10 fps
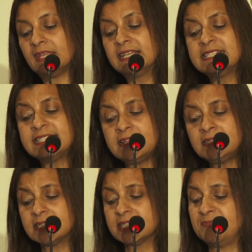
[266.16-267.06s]

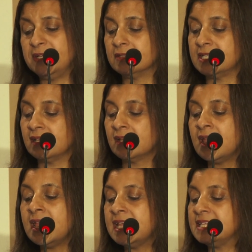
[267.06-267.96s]
Consensus building
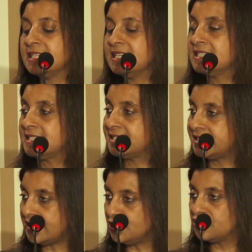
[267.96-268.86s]
is an
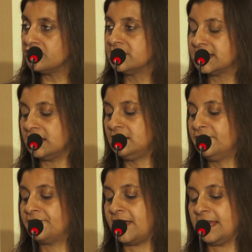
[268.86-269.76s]
essential skill
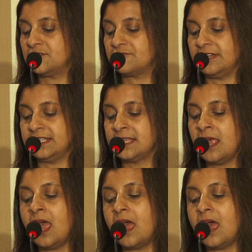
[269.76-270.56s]
for actuaries,